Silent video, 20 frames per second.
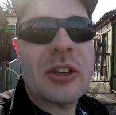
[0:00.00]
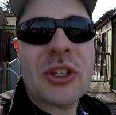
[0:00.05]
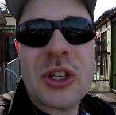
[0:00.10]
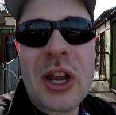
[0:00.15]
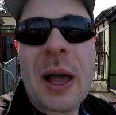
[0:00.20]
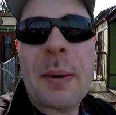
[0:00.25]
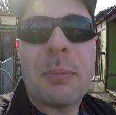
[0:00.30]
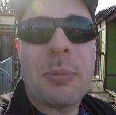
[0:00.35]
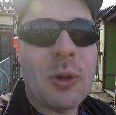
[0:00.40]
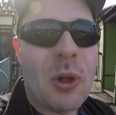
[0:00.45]
to
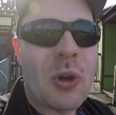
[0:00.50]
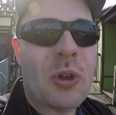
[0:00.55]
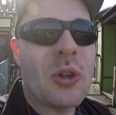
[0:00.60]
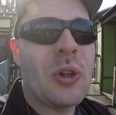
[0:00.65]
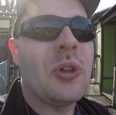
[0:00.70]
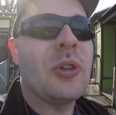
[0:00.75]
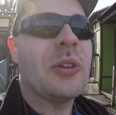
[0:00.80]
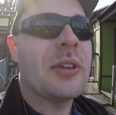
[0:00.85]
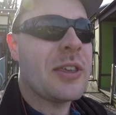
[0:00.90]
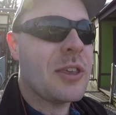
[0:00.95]
shop
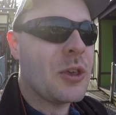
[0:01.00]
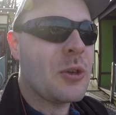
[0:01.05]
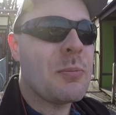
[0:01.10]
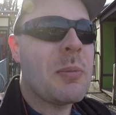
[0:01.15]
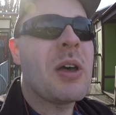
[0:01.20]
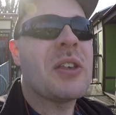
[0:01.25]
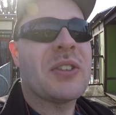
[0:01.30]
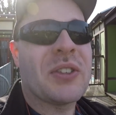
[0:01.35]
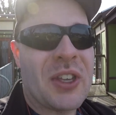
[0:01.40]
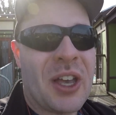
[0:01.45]
local, you
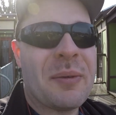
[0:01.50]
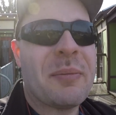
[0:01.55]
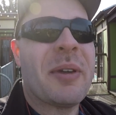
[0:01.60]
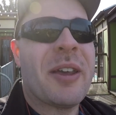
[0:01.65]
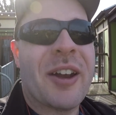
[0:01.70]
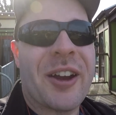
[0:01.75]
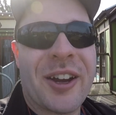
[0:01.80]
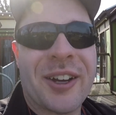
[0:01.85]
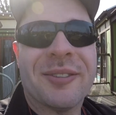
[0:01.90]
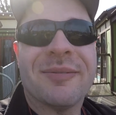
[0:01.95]
must come
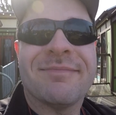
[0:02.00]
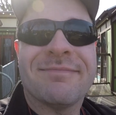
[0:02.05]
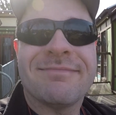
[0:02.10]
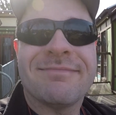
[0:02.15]
here.